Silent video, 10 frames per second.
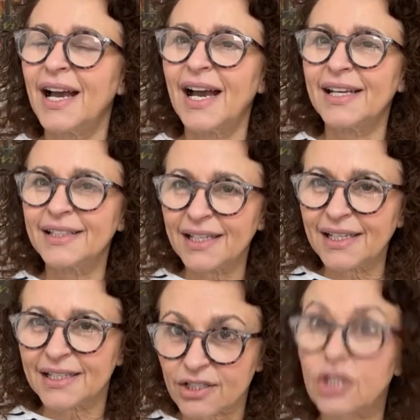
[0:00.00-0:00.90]
and
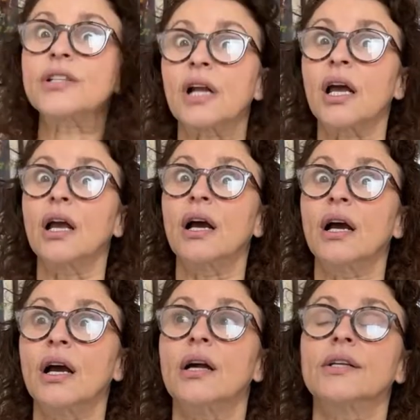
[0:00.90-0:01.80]
it's just like
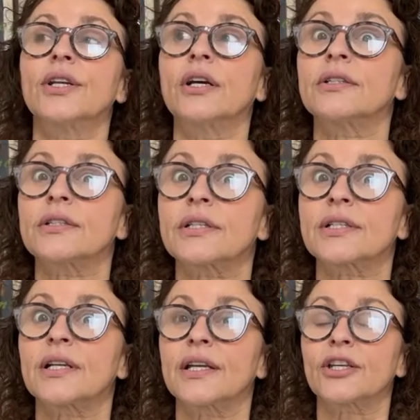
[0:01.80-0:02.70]
you know,
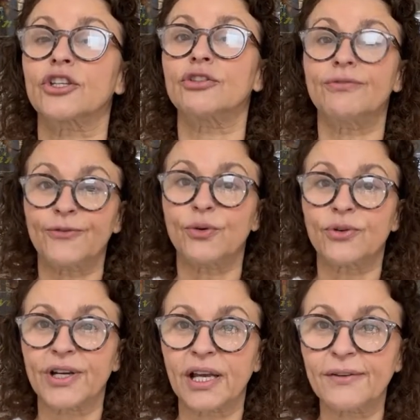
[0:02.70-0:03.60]
just like
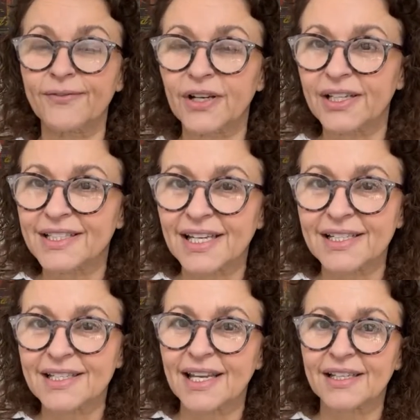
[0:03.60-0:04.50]
euphoria for like
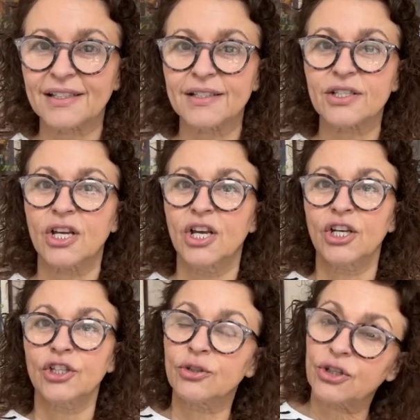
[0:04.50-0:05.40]
10 seconds,
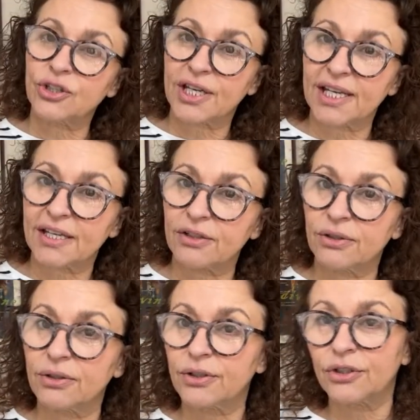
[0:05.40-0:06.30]
you could
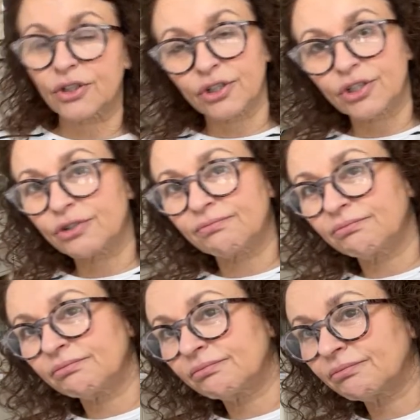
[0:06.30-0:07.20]
giggle, you could
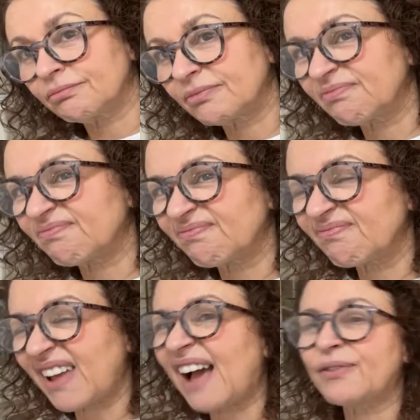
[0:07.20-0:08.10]

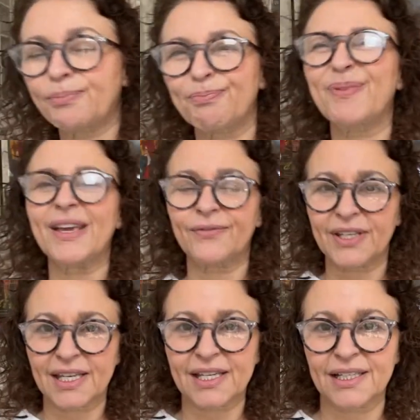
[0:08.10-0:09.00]
have a bit of a
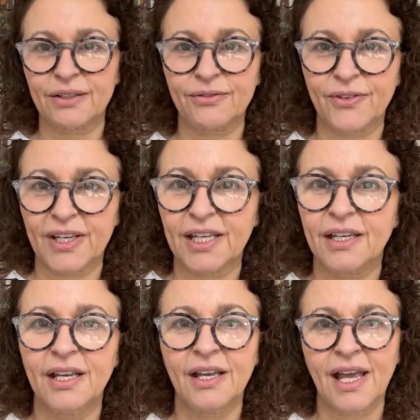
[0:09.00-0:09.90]
giggling fit,
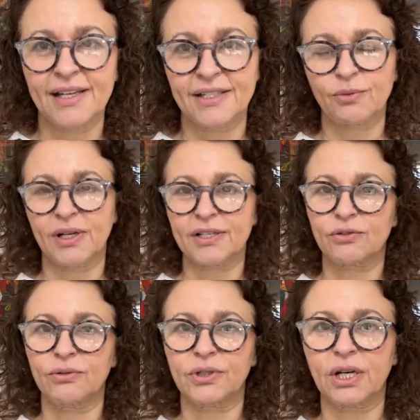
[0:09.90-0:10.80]
hence why it's
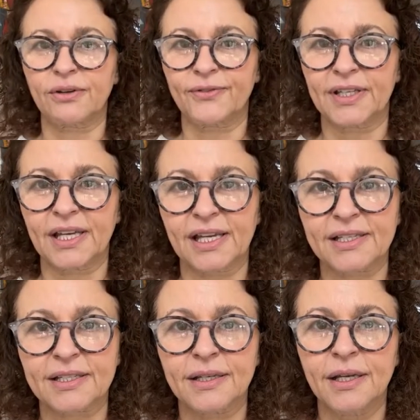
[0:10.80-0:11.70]
called laughing
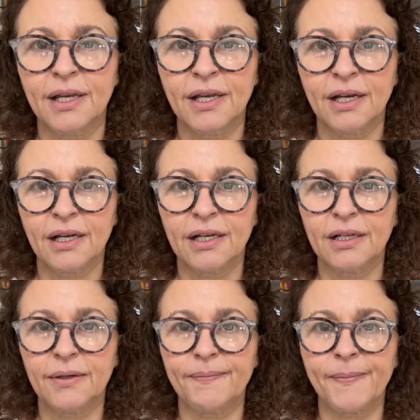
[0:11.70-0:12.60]
gas.
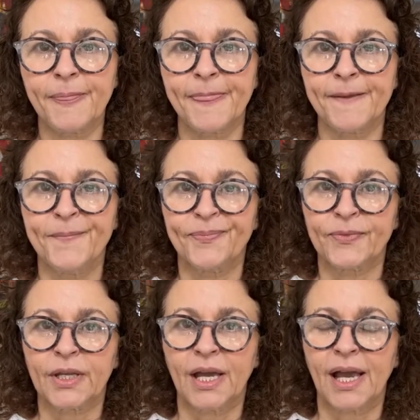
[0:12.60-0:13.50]
Um,
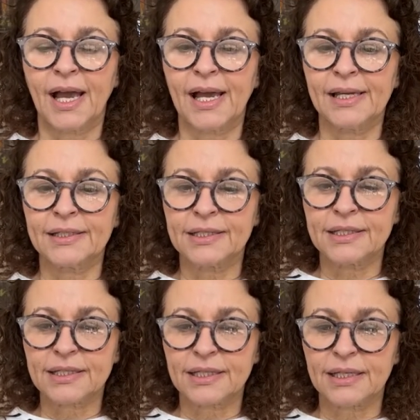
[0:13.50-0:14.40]

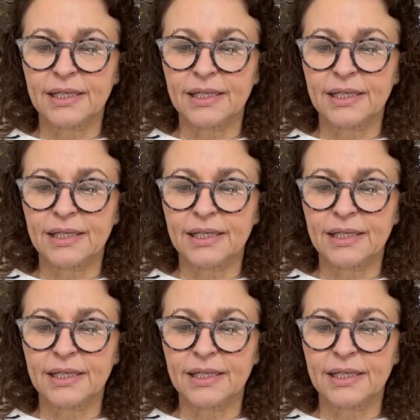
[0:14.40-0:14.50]
and